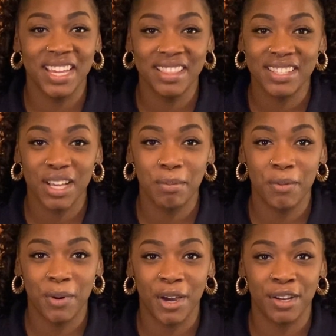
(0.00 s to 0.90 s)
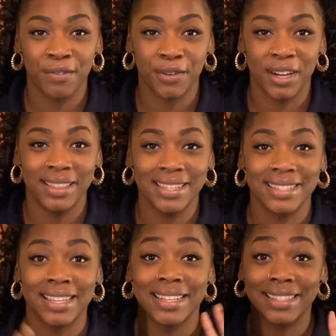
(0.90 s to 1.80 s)
in the tub of water for at
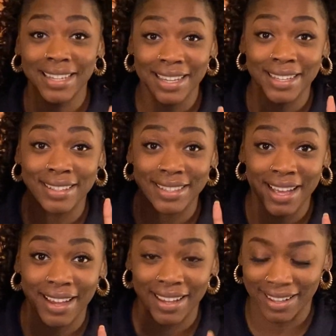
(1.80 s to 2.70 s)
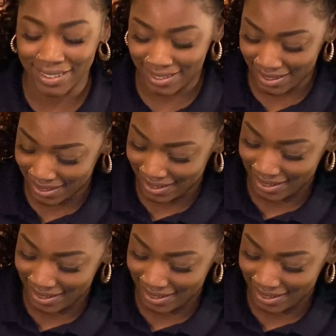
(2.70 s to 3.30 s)
least 10 seconds.